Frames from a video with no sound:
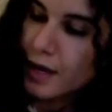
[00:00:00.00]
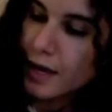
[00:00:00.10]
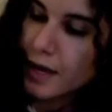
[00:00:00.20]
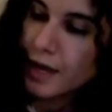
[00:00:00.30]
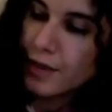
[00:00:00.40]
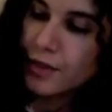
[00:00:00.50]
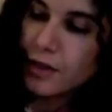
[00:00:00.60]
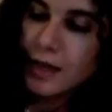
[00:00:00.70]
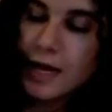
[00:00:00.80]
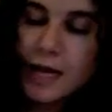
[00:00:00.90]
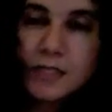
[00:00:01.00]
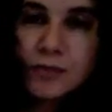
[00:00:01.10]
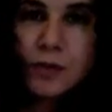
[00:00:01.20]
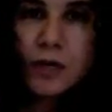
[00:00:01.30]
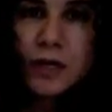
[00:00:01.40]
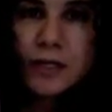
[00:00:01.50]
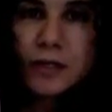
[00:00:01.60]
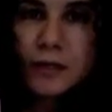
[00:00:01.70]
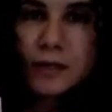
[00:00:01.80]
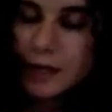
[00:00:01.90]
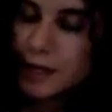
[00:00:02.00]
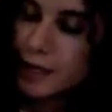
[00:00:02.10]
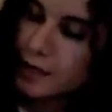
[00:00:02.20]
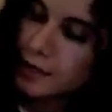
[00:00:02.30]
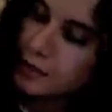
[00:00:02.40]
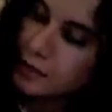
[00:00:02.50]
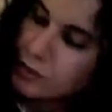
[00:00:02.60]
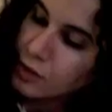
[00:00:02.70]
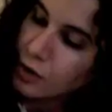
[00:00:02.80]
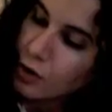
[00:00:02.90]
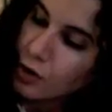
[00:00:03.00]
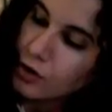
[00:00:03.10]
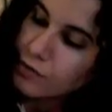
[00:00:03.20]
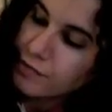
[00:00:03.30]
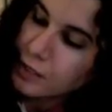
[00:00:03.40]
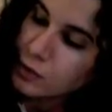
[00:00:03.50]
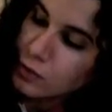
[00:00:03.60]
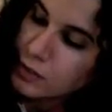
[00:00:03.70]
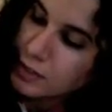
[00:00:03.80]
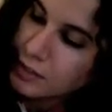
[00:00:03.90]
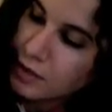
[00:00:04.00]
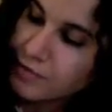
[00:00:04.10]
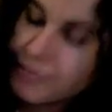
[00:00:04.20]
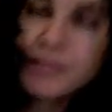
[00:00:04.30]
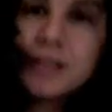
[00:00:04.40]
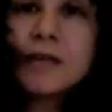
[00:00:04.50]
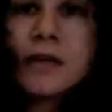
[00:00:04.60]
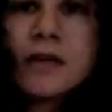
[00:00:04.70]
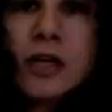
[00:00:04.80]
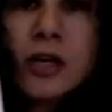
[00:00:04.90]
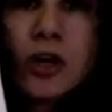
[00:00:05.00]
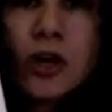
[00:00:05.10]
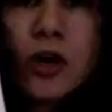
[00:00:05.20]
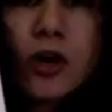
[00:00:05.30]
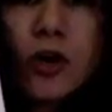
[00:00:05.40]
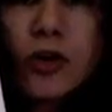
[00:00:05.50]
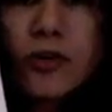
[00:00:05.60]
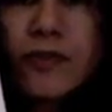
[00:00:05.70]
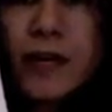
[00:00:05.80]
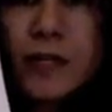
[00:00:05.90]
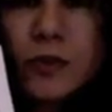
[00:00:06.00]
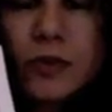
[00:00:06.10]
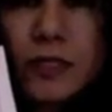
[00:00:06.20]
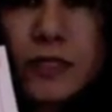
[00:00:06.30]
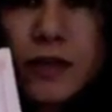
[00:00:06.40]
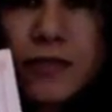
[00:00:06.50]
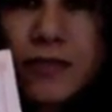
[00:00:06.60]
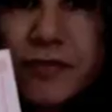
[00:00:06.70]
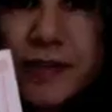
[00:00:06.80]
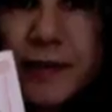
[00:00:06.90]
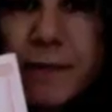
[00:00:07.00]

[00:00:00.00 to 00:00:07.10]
And the last one is ghurfatu saffi, ghurfatu saffi.